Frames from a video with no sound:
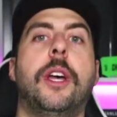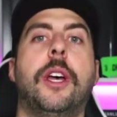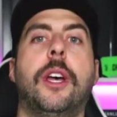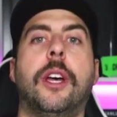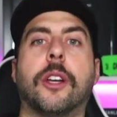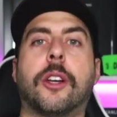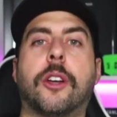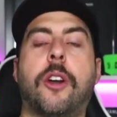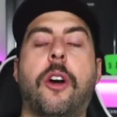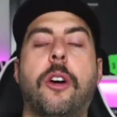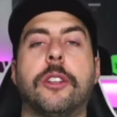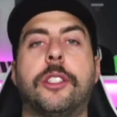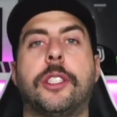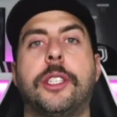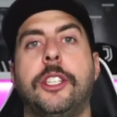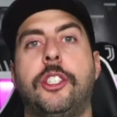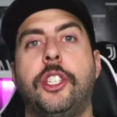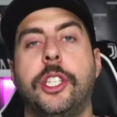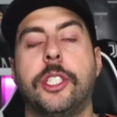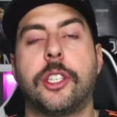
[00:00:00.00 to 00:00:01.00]

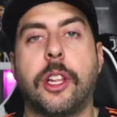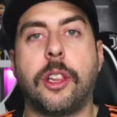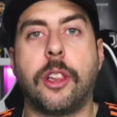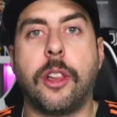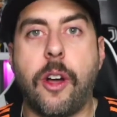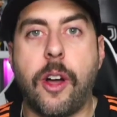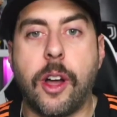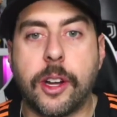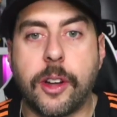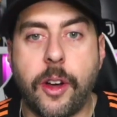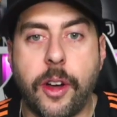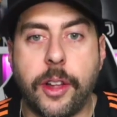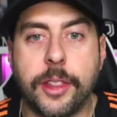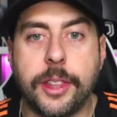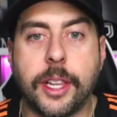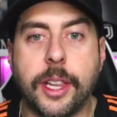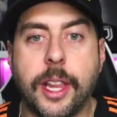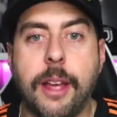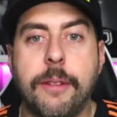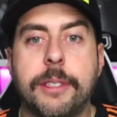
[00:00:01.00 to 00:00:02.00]
Kostic is a lock on
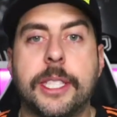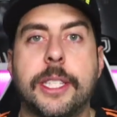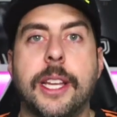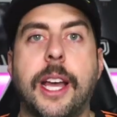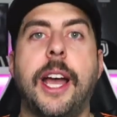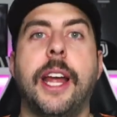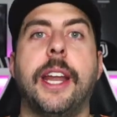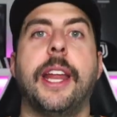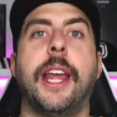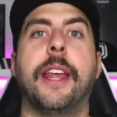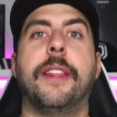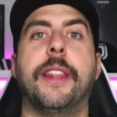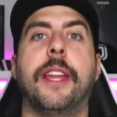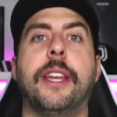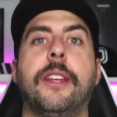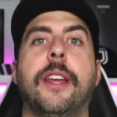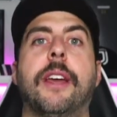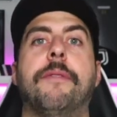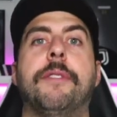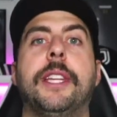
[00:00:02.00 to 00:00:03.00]
the left side, and then
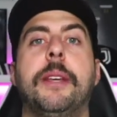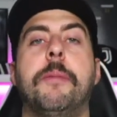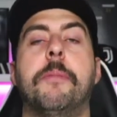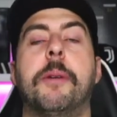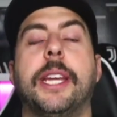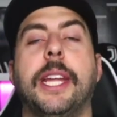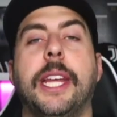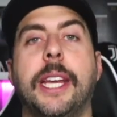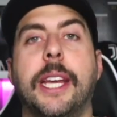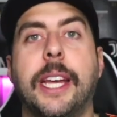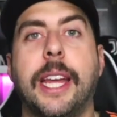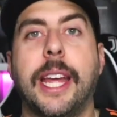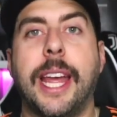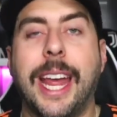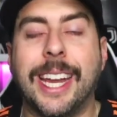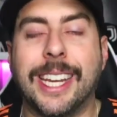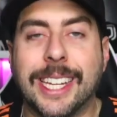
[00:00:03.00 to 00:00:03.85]
you have Di Maria and